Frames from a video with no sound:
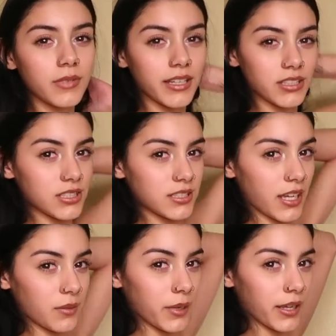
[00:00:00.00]
I just
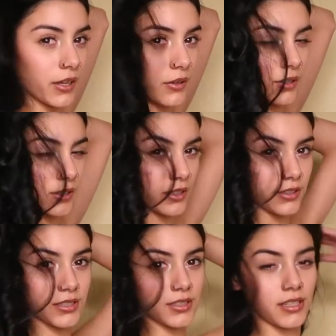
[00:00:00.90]
dyed my hair
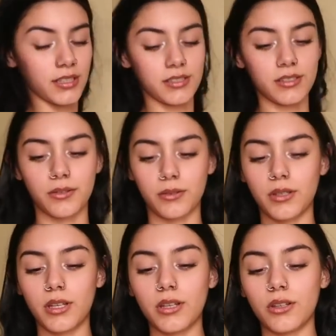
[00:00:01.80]
earlier today, so
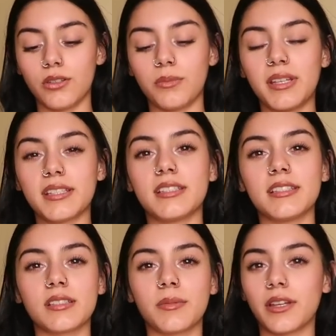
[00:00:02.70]
you may see
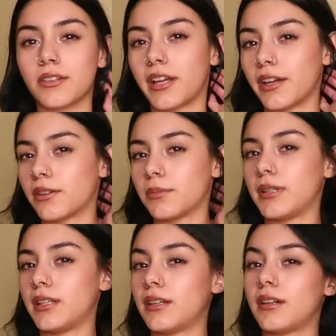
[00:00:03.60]
some hair dye on
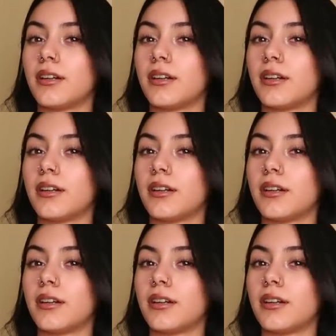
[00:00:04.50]
me.